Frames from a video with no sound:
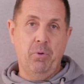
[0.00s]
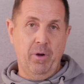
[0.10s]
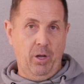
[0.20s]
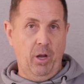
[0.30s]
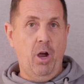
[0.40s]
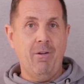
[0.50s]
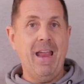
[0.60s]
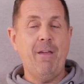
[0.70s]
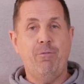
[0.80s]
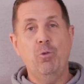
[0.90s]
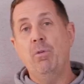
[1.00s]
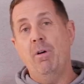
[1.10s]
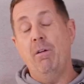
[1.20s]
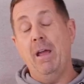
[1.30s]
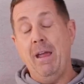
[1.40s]
putting a lot of
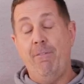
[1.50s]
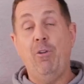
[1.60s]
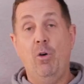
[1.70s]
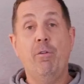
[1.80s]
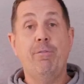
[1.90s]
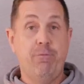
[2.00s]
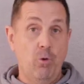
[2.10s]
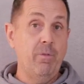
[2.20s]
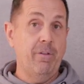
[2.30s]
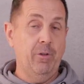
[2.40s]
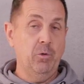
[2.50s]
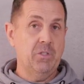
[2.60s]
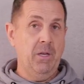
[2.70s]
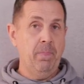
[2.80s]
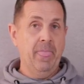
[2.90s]
airflow through the
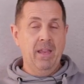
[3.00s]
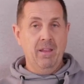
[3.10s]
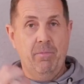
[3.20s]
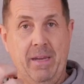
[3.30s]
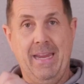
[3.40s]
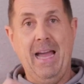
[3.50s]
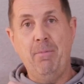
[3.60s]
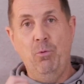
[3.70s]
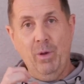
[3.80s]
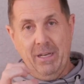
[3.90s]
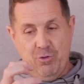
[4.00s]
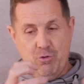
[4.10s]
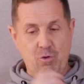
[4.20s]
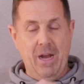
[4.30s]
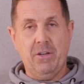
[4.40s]
filter, the carbon will
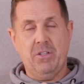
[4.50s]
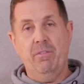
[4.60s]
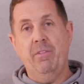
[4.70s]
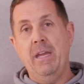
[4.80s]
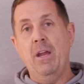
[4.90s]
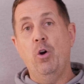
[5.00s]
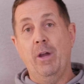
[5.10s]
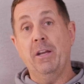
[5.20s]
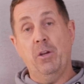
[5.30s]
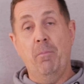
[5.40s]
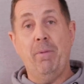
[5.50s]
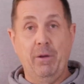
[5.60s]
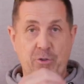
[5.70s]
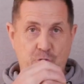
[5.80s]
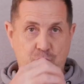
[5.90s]
attract the organic
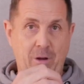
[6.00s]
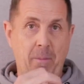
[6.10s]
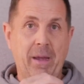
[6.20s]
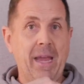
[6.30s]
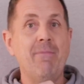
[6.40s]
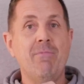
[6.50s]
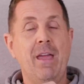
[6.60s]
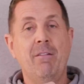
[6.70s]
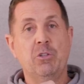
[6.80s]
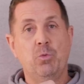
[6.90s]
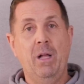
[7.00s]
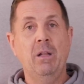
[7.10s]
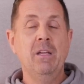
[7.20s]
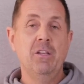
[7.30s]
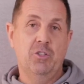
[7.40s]
compound and trap it in there as
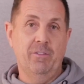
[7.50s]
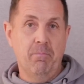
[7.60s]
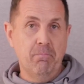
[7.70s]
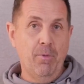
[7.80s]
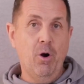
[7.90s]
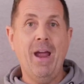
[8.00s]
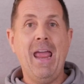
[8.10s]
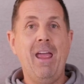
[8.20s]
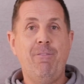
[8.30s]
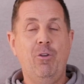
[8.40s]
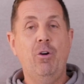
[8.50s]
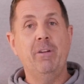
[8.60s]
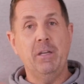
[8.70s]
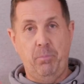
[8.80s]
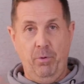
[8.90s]
well. So the more airflow
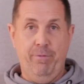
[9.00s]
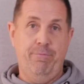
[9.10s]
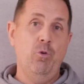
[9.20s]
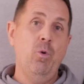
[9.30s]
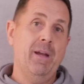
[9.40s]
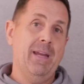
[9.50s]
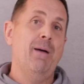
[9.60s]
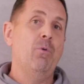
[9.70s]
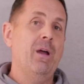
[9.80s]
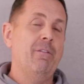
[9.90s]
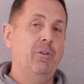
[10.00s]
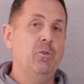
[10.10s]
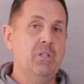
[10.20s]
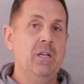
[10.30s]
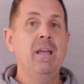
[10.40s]
that you put through a CarboAir
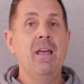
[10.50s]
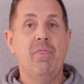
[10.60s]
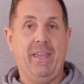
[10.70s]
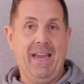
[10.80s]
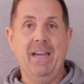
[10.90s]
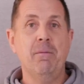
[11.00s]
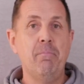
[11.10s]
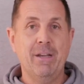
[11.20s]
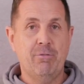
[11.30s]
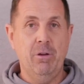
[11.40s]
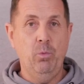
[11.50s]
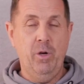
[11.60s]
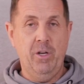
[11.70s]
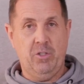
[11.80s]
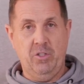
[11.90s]
filter, the kind of better it
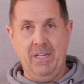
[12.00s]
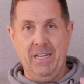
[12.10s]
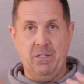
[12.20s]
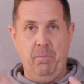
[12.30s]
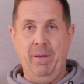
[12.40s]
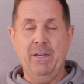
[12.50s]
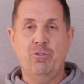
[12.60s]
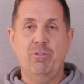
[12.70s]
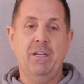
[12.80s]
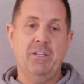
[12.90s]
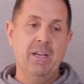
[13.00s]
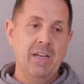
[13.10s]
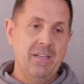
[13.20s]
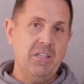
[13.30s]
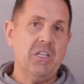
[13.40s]
works because it gets penetrating
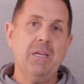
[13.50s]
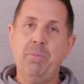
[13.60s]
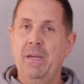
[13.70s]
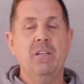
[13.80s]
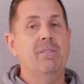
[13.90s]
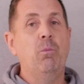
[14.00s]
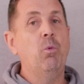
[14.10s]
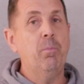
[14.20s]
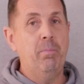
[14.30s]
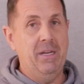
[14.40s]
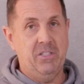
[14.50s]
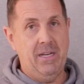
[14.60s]
deep into that wood-based